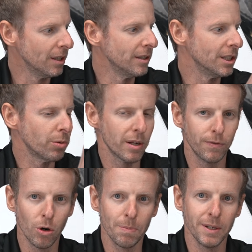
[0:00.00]
The
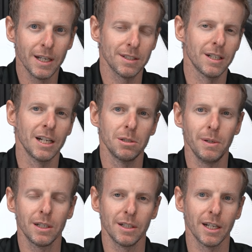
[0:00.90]
24 pin has an
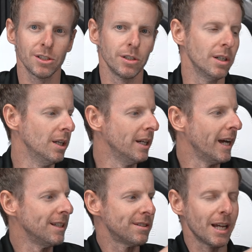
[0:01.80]
RGB connection,
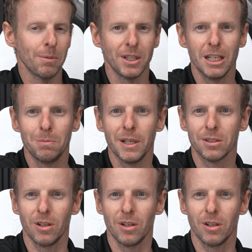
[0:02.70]
and same with the EPS.